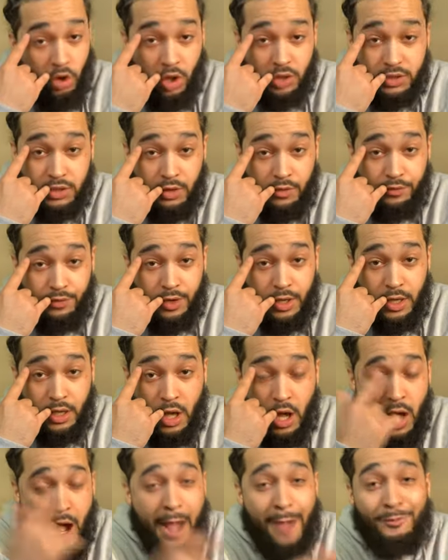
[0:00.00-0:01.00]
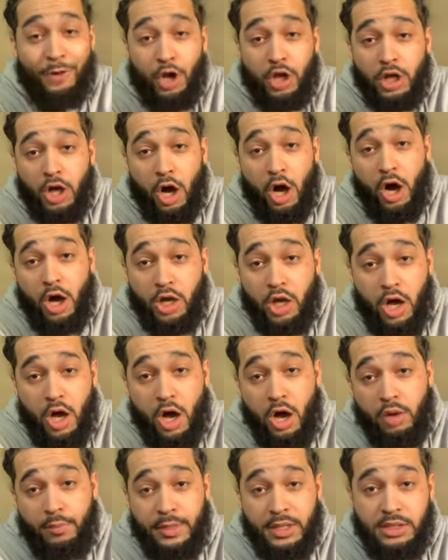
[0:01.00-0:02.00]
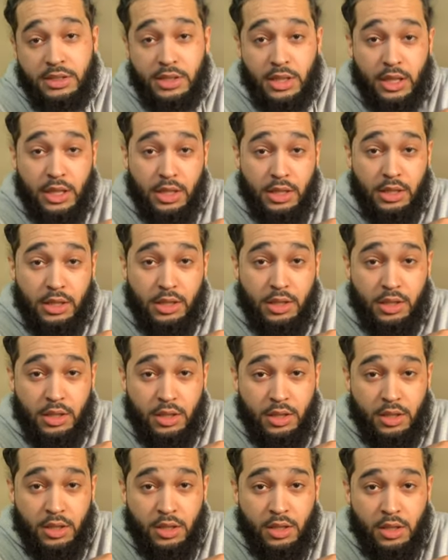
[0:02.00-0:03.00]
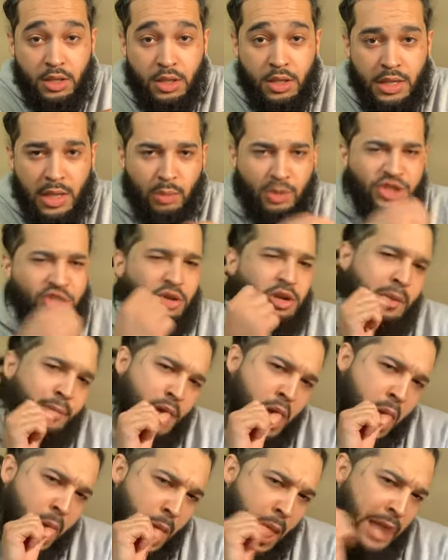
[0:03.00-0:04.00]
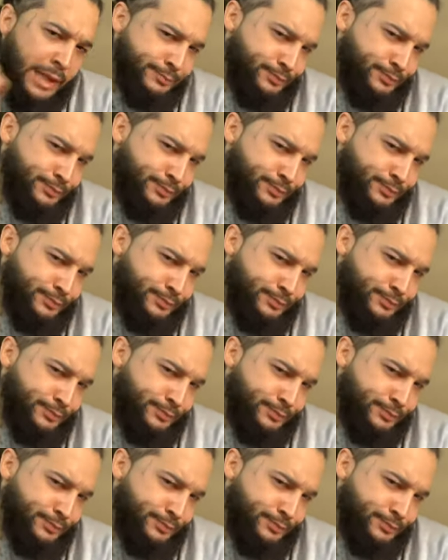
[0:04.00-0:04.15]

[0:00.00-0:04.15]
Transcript: call still free. I'm calling all the homies, nigga. Like, what's your number?